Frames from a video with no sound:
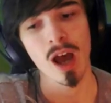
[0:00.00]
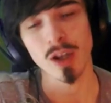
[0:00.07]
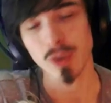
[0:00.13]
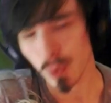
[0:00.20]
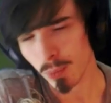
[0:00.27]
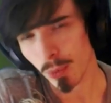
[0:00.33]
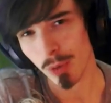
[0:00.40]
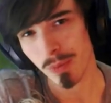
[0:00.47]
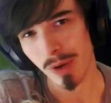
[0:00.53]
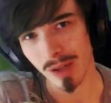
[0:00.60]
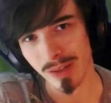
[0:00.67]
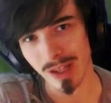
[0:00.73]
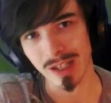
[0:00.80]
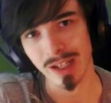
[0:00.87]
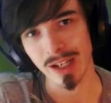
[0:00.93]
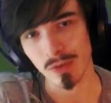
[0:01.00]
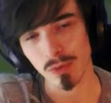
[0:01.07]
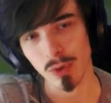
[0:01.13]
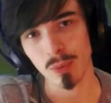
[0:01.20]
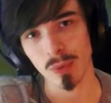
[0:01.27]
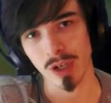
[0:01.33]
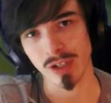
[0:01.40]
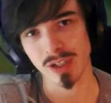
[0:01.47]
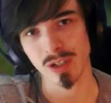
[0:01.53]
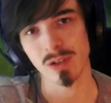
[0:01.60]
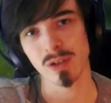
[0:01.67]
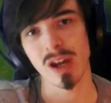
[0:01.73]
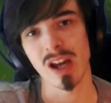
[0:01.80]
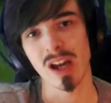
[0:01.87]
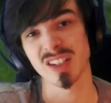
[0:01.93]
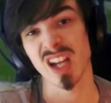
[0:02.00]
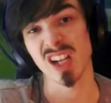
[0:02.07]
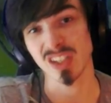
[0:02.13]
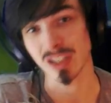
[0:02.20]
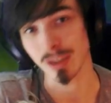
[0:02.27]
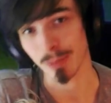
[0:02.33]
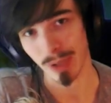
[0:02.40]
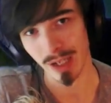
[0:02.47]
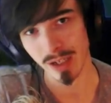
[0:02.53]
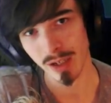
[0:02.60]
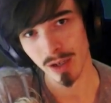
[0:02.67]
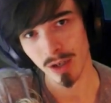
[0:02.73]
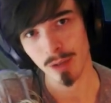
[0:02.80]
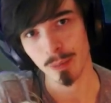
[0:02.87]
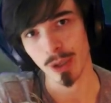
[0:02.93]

I'll talk more about that later on when I tell you how to actually play her,